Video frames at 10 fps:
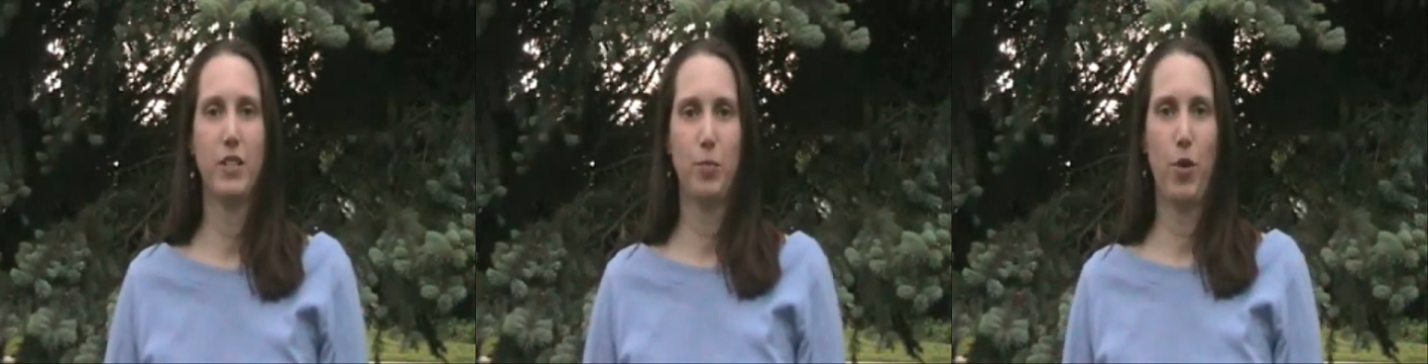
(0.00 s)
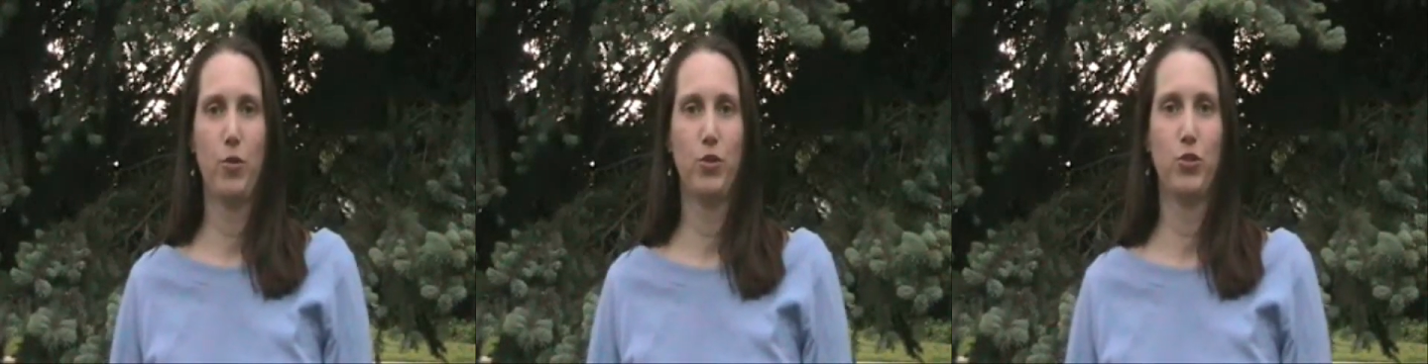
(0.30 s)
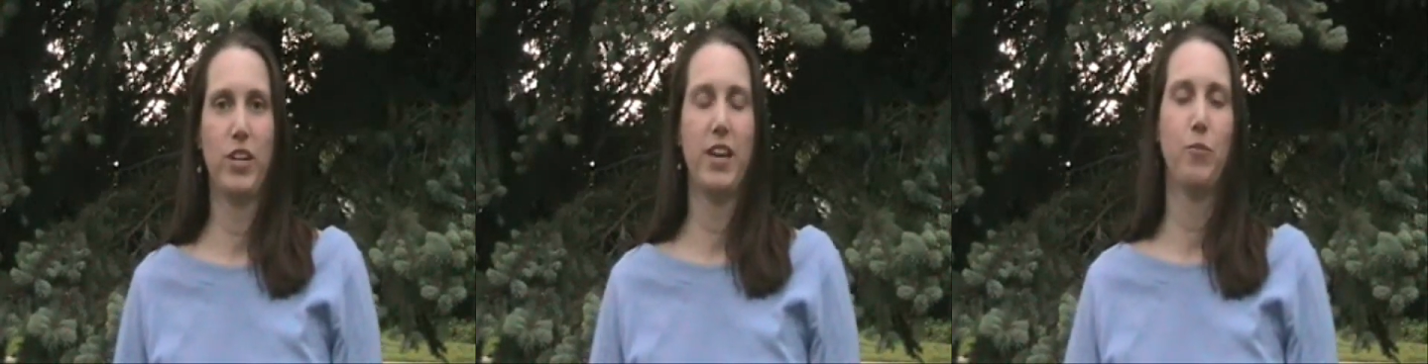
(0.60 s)
his
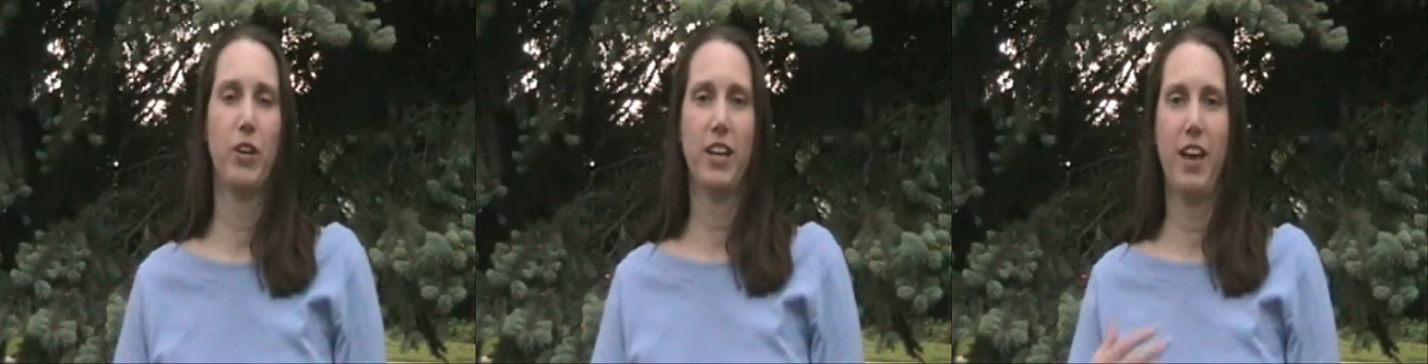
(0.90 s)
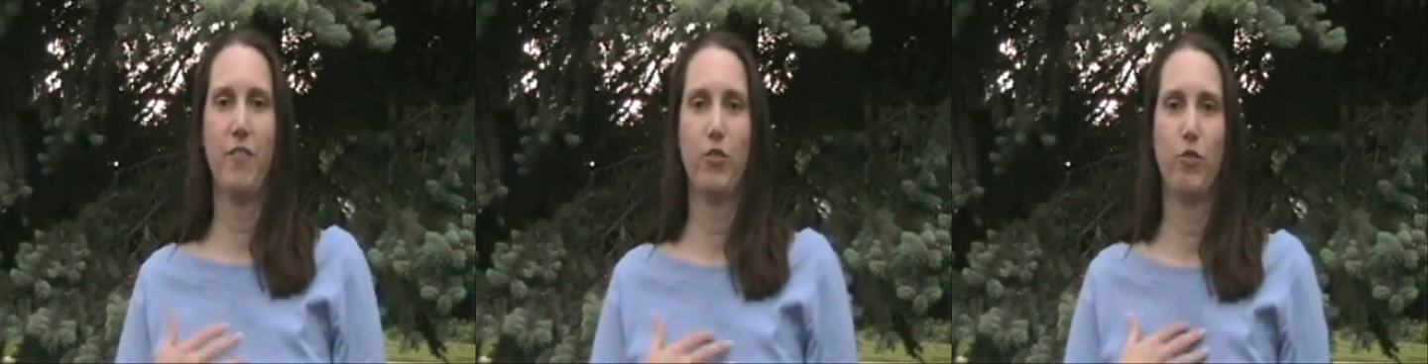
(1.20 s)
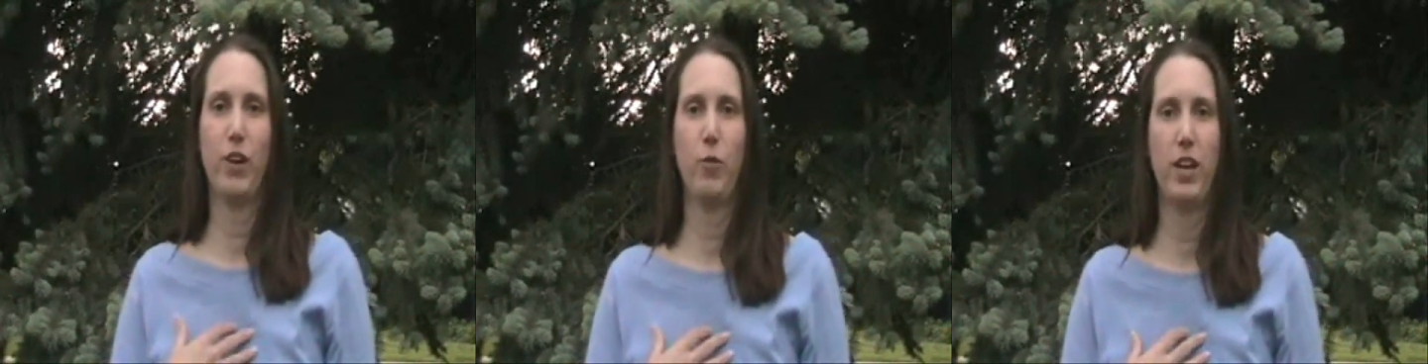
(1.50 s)
poetry, and we could have a great